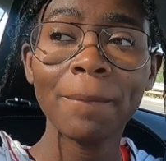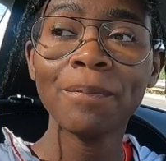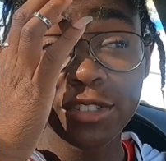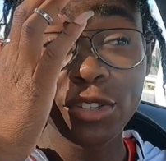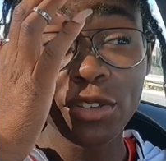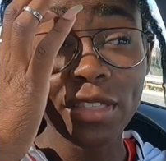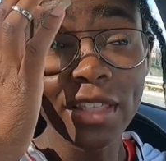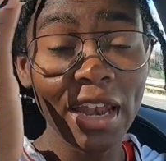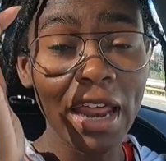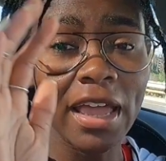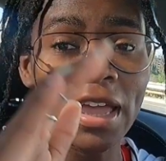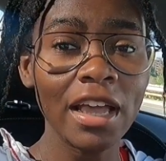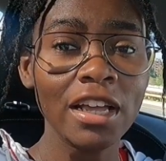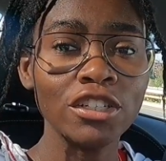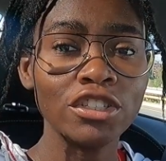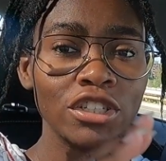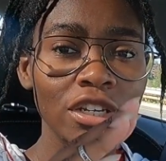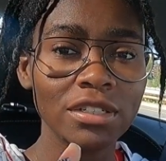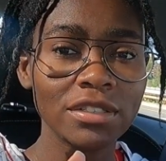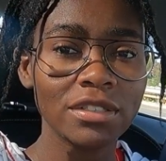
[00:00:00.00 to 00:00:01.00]
So then I
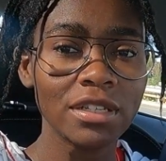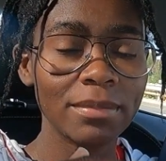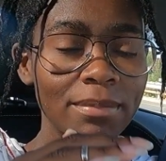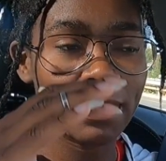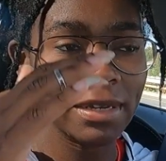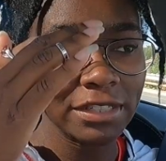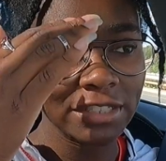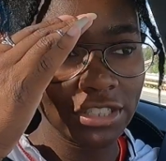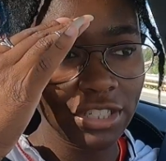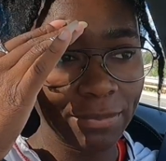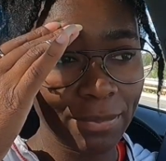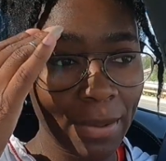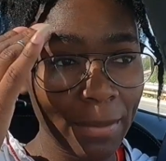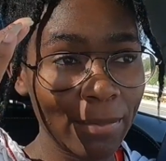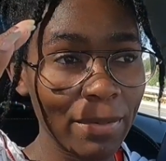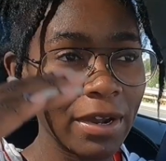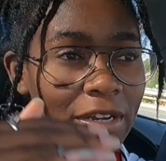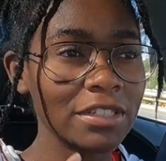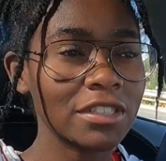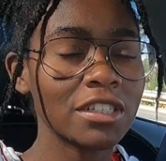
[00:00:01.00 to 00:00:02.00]
adjusted my shipping
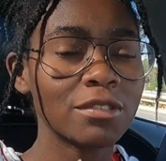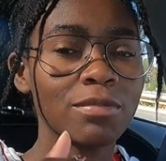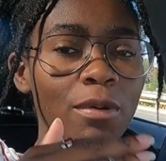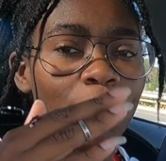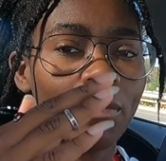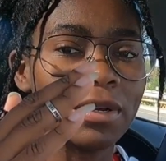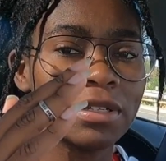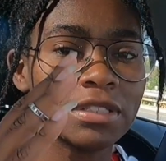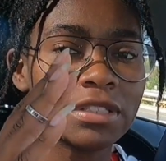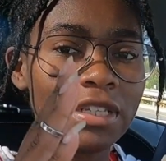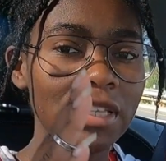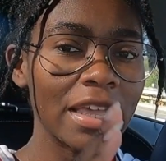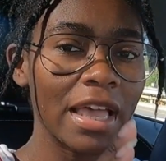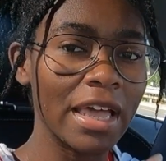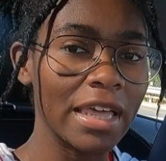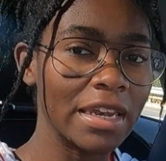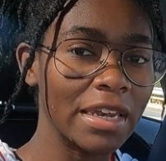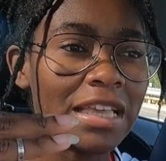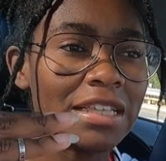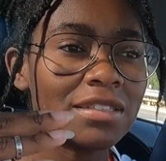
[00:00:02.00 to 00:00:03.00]
prices, but once
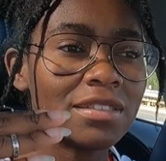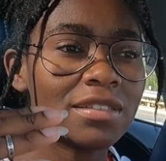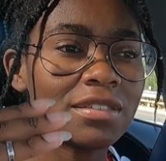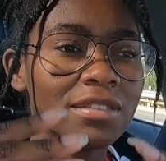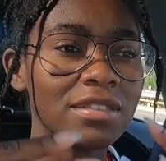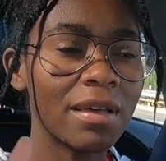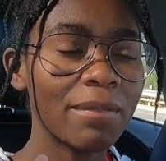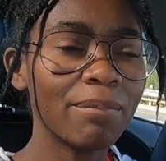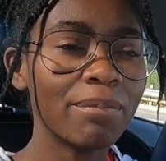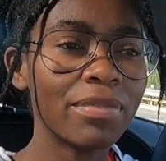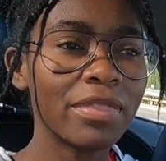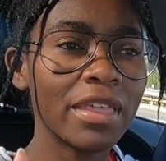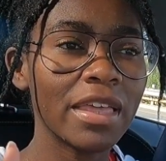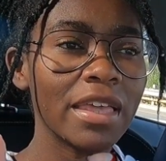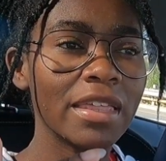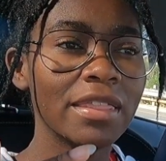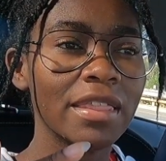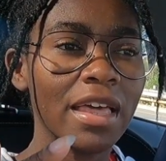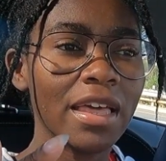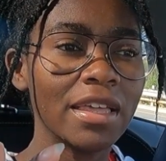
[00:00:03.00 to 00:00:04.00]
again, it's
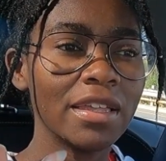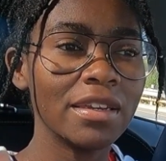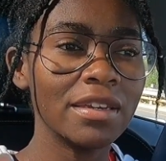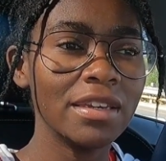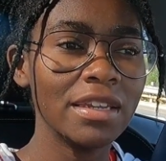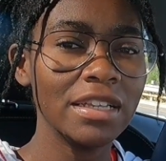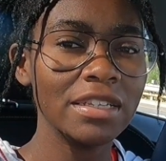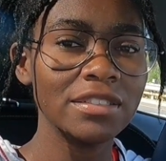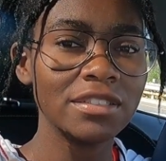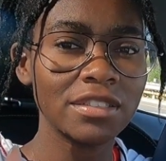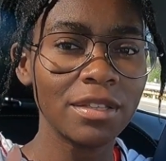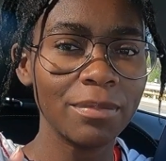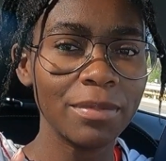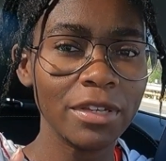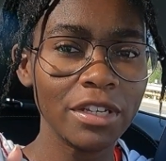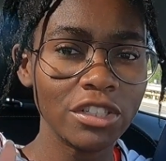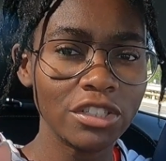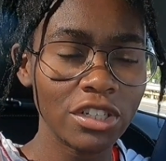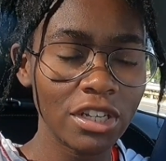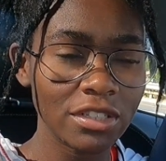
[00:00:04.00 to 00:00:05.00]
something that needs to be
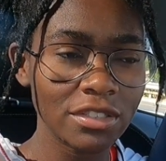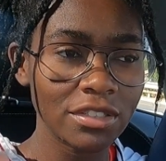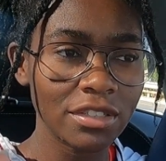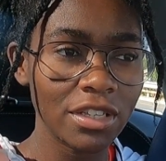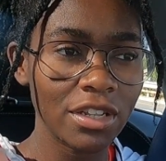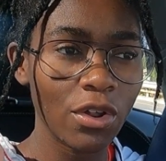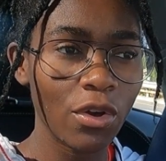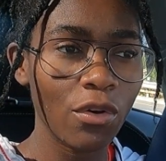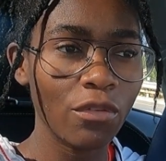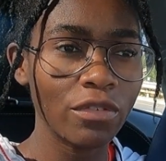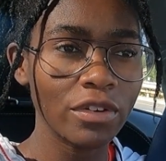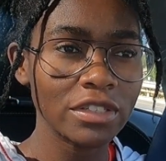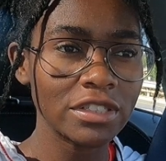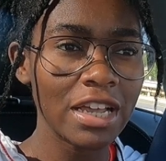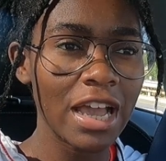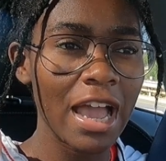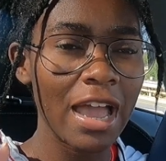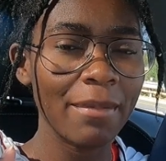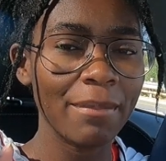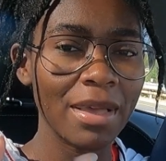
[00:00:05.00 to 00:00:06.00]
adjusted over
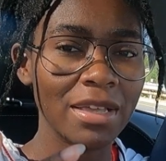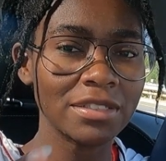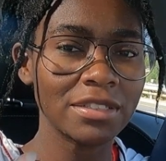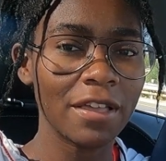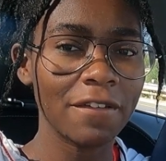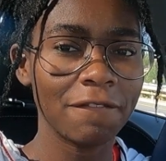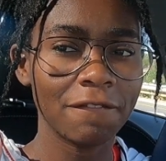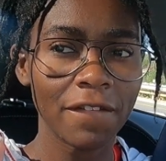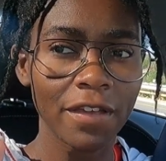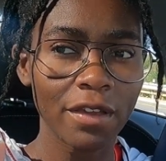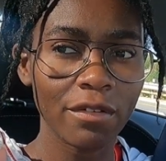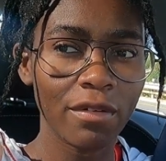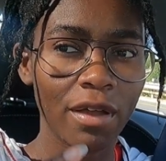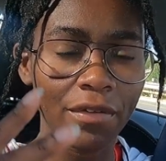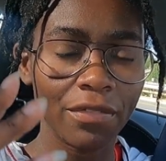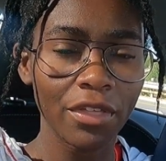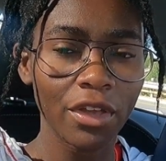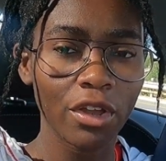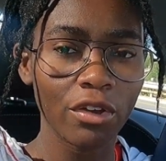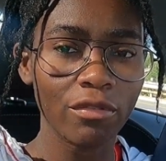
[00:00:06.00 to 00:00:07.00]
time as I figure
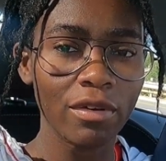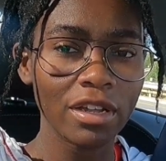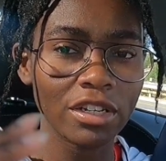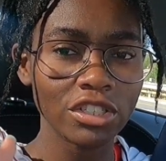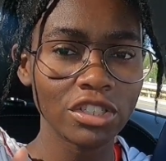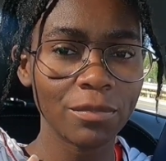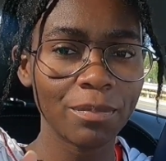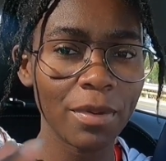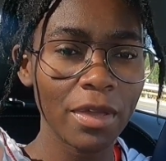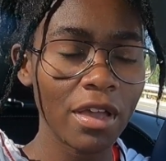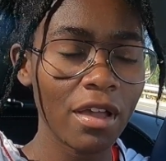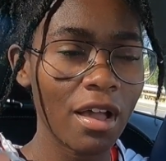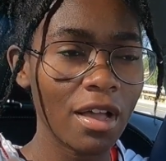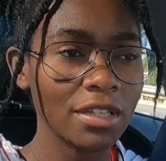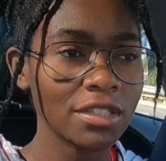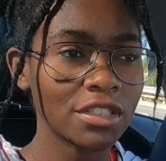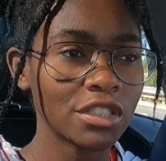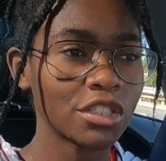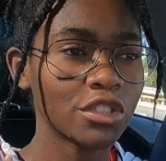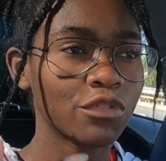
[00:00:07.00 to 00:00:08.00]
out the correct shipping
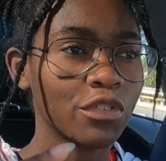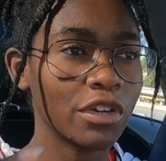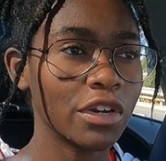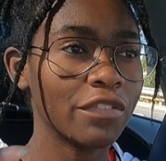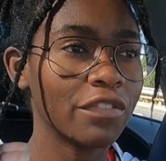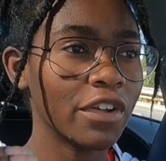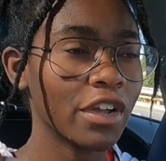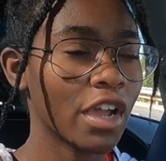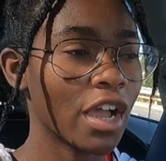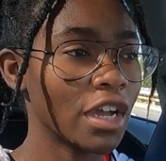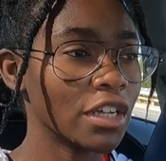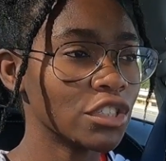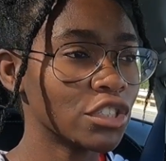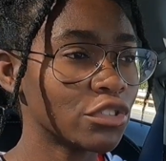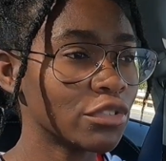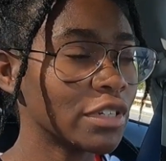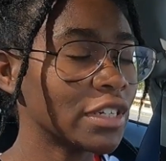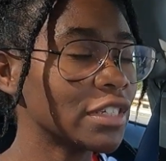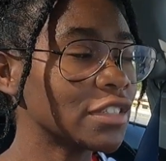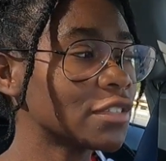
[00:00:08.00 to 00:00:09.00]
costs for different
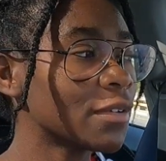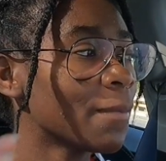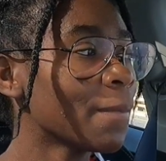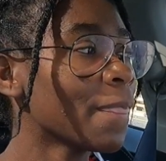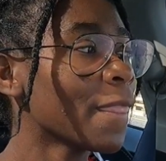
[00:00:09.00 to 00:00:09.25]
countries.